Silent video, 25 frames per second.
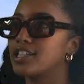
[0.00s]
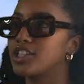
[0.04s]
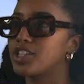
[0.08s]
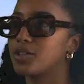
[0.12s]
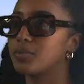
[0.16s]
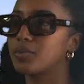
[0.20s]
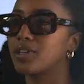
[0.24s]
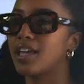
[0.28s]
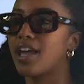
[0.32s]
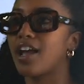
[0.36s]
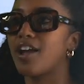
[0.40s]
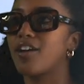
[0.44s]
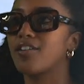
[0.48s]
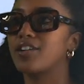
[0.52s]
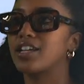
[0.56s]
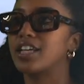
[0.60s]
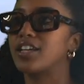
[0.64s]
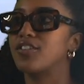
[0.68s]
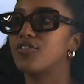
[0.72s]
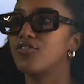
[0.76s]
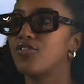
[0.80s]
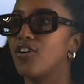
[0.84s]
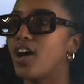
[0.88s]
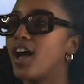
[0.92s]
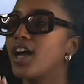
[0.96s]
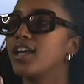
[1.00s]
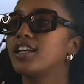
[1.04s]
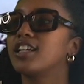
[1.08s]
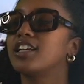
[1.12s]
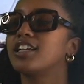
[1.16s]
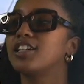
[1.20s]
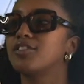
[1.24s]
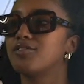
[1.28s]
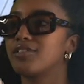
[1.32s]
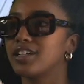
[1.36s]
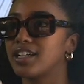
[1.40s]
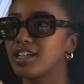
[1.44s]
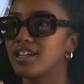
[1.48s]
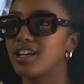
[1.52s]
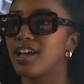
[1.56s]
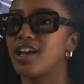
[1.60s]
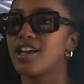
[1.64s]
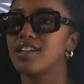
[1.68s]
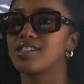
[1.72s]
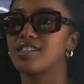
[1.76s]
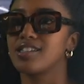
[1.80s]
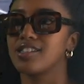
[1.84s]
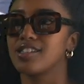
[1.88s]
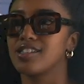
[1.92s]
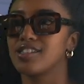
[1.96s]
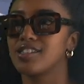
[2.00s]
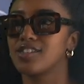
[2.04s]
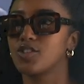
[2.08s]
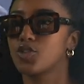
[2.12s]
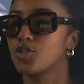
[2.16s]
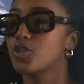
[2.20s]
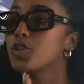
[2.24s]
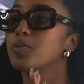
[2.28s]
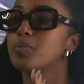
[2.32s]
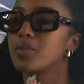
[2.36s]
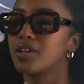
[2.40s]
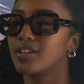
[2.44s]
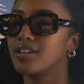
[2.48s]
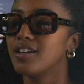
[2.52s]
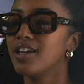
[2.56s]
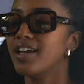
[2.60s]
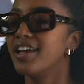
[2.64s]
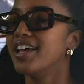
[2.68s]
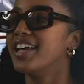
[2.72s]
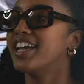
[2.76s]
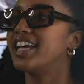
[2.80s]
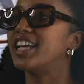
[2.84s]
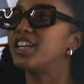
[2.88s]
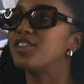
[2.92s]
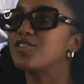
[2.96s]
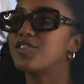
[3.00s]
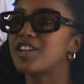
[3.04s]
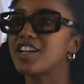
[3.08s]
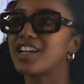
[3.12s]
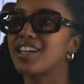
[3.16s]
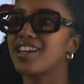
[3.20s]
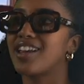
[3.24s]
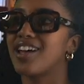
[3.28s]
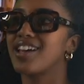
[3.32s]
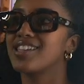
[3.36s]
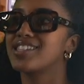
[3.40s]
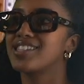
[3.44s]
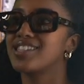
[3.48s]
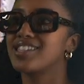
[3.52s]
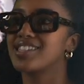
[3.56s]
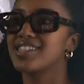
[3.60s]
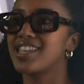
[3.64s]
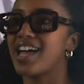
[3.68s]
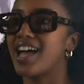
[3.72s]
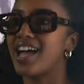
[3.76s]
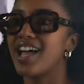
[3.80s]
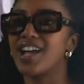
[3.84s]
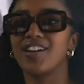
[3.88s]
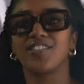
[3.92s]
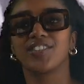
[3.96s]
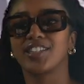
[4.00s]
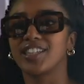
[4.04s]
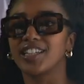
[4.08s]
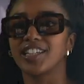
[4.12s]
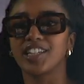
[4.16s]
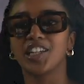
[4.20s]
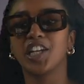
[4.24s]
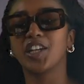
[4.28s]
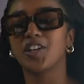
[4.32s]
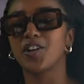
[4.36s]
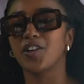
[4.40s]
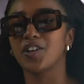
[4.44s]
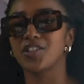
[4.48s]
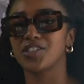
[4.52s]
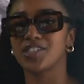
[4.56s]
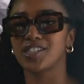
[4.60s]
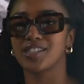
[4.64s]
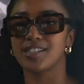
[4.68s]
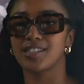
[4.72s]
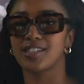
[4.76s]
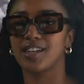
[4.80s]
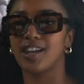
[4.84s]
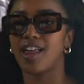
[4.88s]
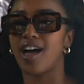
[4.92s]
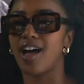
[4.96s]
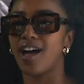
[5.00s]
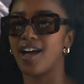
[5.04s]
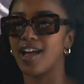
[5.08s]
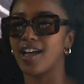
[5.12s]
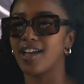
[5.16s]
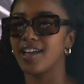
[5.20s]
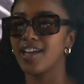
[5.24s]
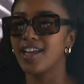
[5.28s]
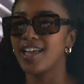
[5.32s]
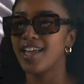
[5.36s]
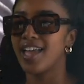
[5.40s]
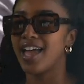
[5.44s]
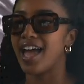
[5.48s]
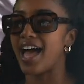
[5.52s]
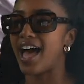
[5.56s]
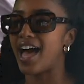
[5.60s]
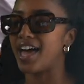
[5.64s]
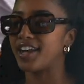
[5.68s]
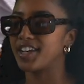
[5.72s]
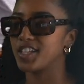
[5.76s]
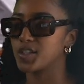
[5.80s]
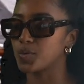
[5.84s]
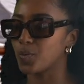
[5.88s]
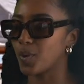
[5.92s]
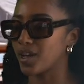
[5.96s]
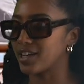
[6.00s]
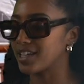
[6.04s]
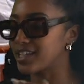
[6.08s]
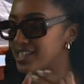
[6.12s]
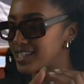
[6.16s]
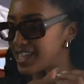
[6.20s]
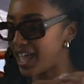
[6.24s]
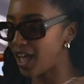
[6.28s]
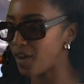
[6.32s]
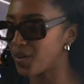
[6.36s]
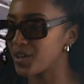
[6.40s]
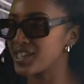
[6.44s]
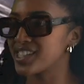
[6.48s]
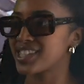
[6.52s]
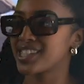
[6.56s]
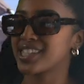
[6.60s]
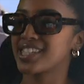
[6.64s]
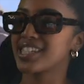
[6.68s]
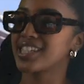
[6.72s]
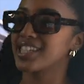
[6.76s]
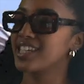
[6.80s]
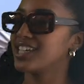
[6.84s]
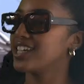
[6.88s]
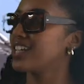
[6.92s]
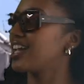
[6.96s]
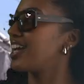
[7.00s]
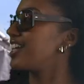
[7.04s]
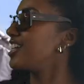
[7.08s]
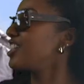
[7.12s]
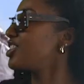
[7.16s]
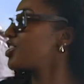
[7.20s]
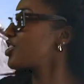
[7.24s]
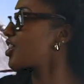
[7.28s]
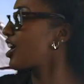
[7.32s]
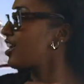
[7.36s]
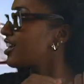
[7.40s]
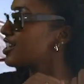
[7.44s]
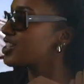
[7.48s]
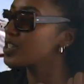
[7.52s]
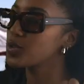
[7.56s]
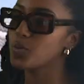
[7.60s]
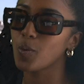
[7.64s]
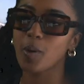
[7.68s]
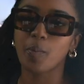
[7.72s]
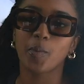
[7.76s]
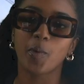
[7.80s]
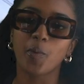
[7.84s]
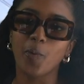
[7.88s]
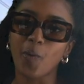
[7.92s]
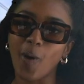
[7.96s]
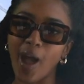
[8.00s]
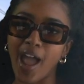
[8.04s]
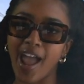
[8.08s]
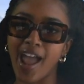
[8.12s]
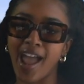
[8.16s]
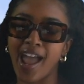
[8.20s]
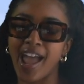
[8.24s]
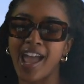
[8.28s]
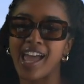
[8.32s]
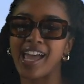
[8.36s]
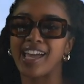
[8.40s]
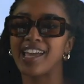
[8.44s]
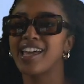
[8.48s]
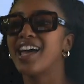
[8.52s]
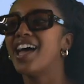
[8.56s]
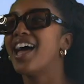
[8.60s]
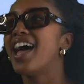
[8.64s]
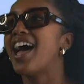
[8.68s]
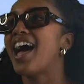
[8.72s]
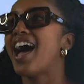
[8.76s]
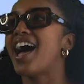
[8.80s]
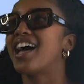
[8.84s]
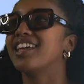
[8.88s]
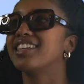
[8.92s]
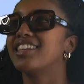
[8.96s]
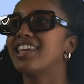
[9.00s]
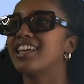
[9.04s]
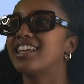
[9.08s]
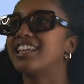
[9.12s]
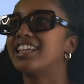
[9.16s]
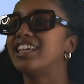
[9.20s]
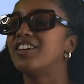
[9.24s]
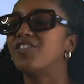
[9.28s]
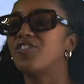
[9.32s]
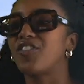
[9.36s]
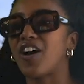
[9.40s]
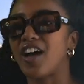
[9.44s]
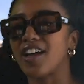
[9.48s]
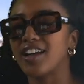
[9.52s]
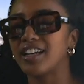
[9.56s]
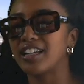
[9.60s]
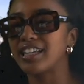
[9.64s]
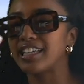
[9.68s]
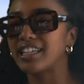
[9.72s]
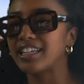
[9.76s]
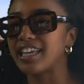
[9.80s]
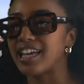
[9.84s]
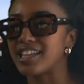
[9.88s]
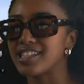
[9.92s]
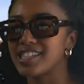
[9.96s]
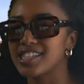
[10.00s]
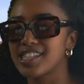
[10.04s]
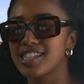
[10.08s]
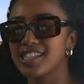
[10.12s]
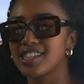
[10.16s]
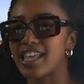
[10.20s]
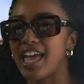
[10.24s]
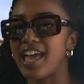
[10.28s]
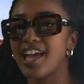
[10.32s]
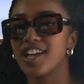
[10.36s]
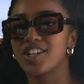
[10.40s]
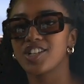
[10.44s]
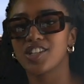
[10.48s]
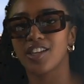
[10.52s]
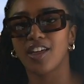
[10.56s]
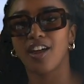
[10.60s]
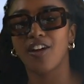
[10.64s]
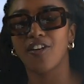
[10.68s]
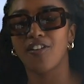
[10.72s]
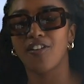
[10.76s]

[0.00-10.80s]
Jim Carrey, he finally realizes, he realizes that everything he knows is a lie. And it's when he's out at sea and he's trying to swim away, and then he finally gets to the edge of the